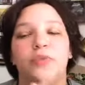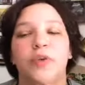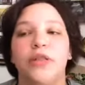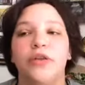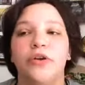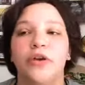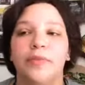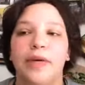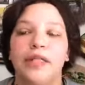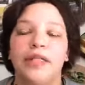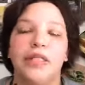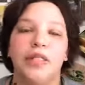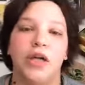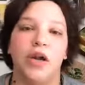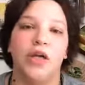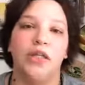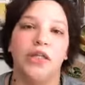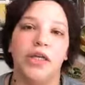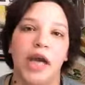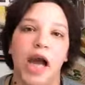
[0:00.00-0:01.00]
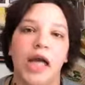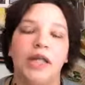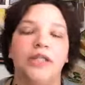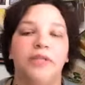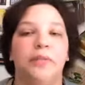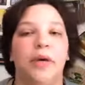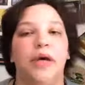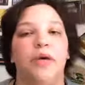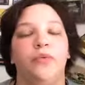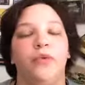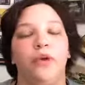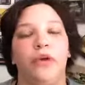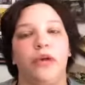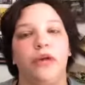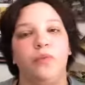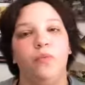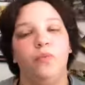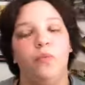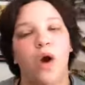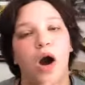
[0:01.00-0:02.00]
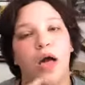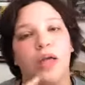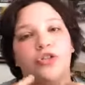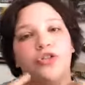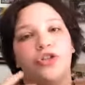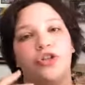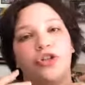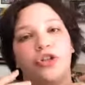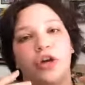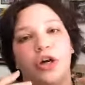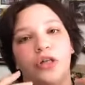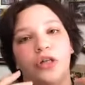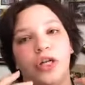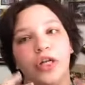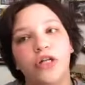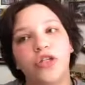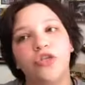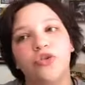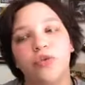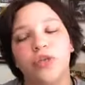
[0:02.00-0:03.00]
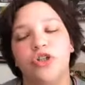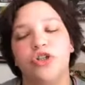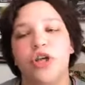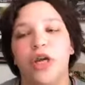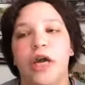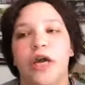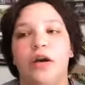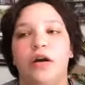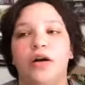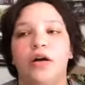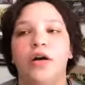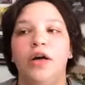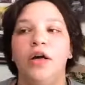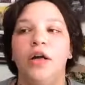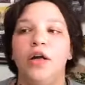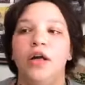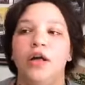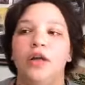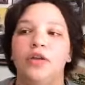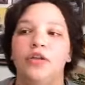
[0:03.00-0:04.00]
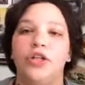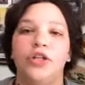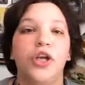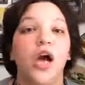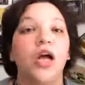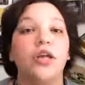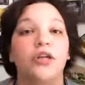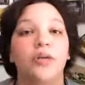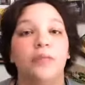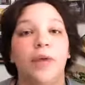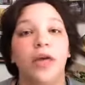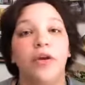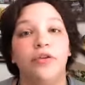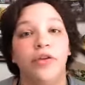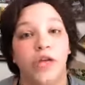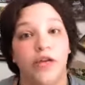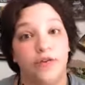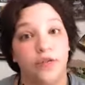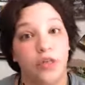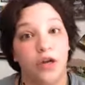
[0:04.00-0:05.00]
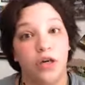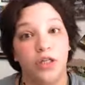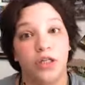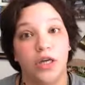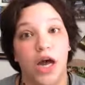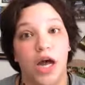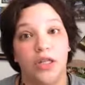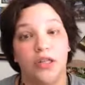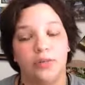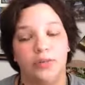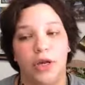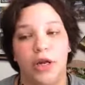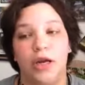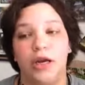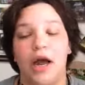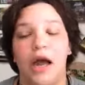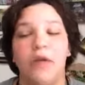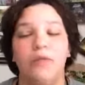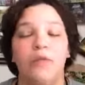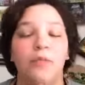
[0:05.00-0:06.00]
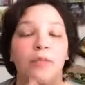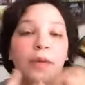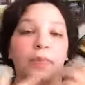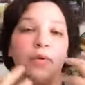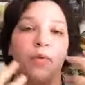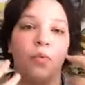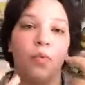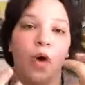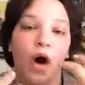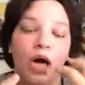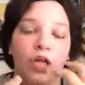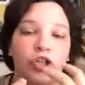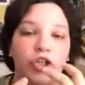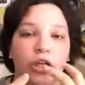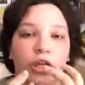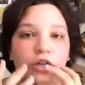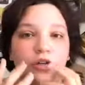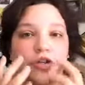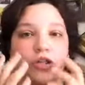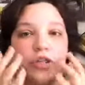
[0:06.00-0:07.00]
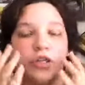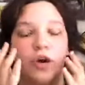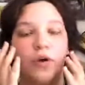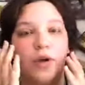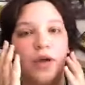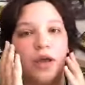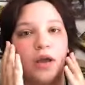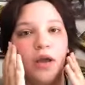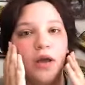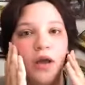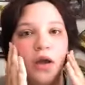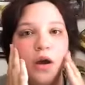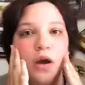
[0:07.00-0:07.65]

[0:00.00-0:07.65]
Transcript: We learned about Siddhartha Gautama, and we watched on the History Channel the documentary of Siddhartha Gautama, and I remember watching it and just going,